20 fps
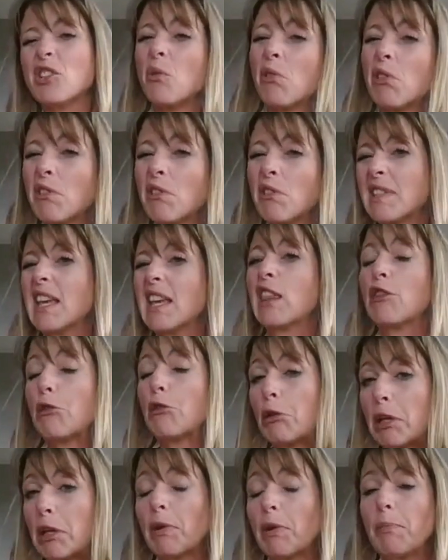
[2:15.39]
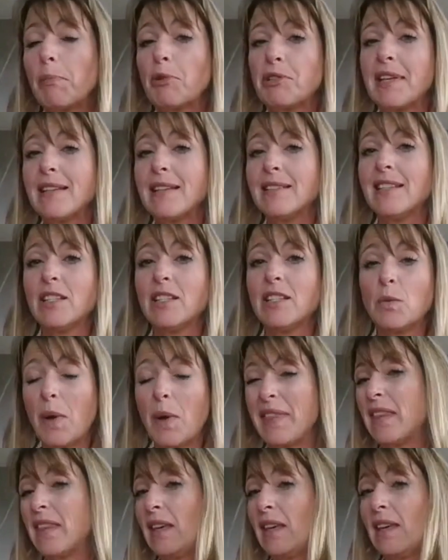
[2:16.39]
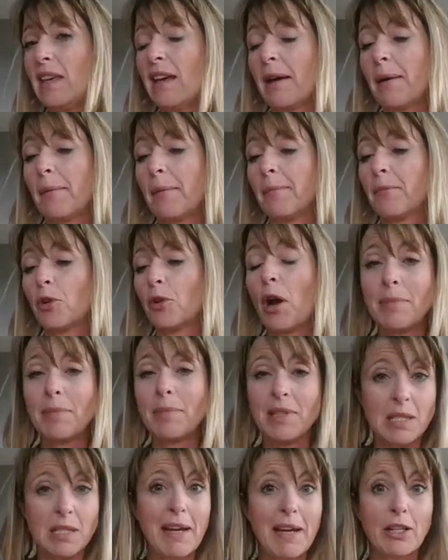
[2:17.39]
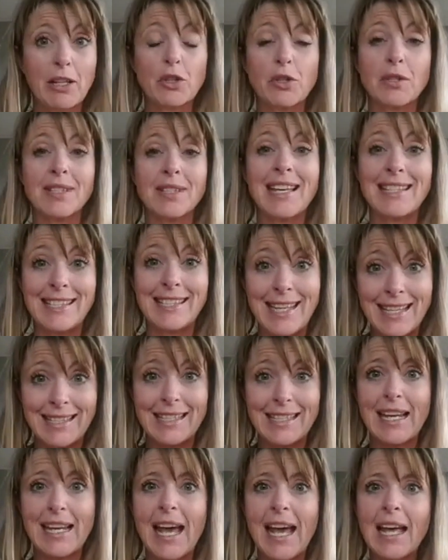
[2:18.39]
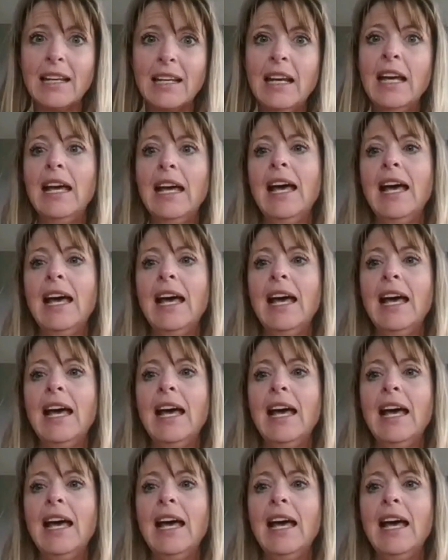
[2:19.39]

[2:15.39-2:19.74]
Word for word: So say thirty-three percent is what the um, crop inspectors assessed it at.